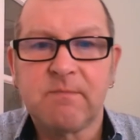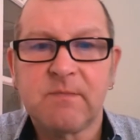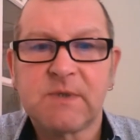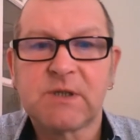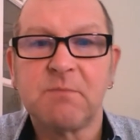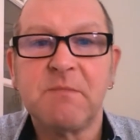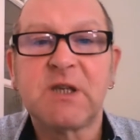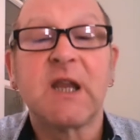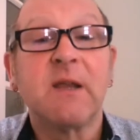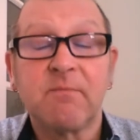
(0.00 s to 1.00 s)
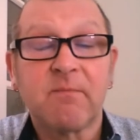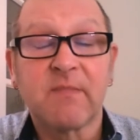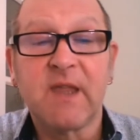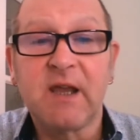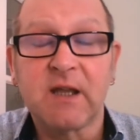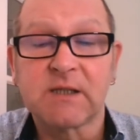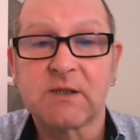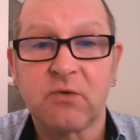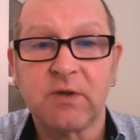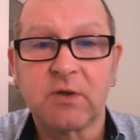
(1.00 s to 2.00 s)
submitting their
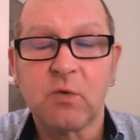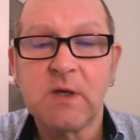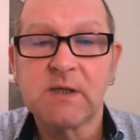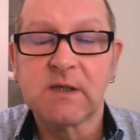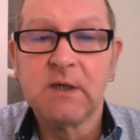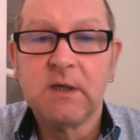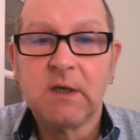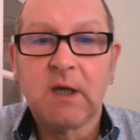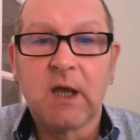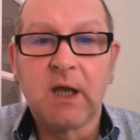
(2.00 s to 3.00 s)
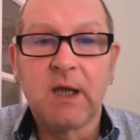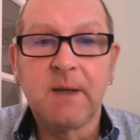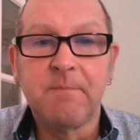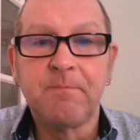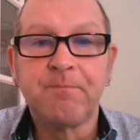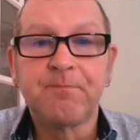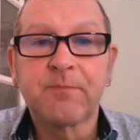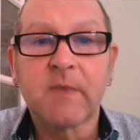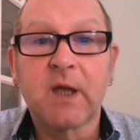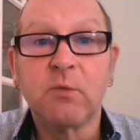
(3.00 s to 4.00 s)
answers on the quiz, and
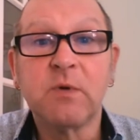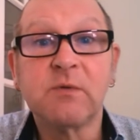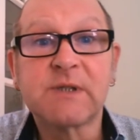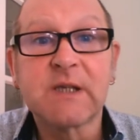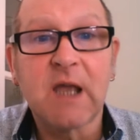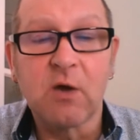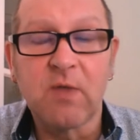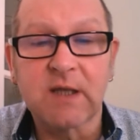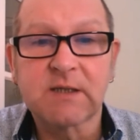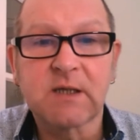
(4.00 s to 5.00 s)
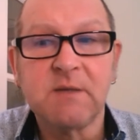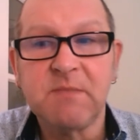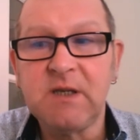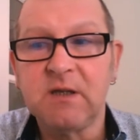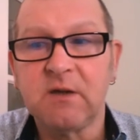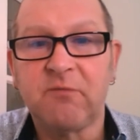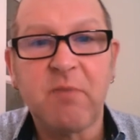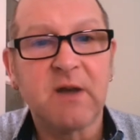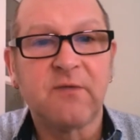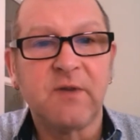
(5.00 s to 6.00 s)
we will see how that can be of
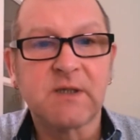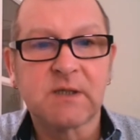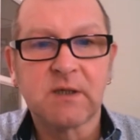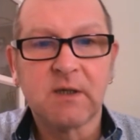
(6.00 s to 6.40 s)
benefit